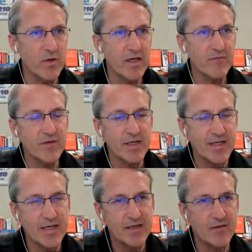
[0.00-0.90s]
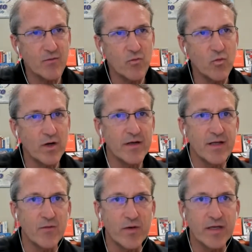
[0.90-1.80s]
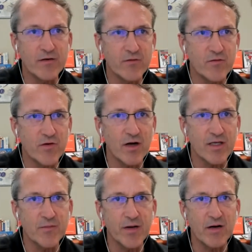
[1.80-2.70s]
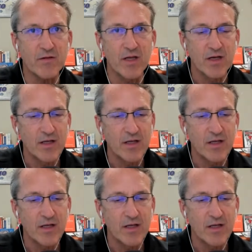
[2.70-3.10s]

we have dedicated one day a week to talking about